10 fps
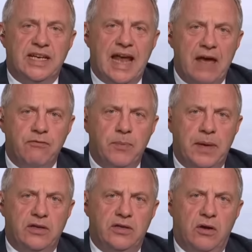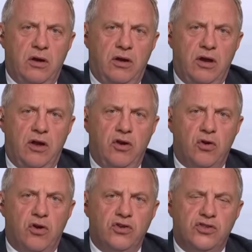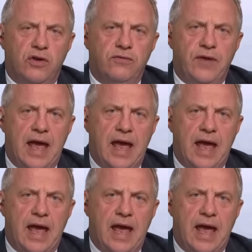it ever be a no-go zone for